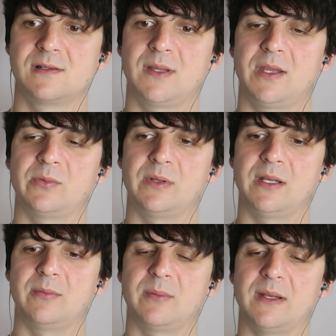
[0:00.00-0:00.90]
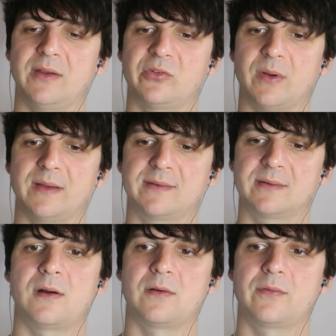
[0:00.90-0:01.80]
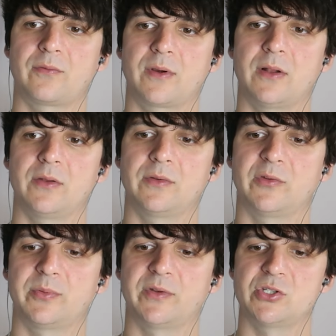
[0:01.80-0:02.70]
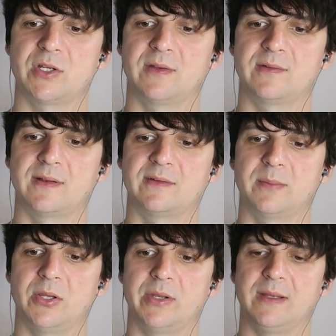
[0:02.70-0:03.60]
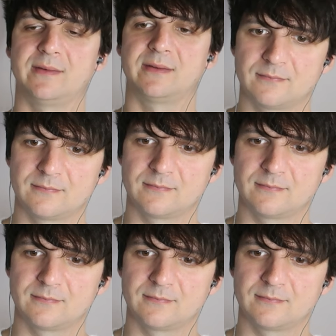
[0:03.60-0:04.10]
Please, we need him to be nice to us. Our frail dispositions and sensibilities.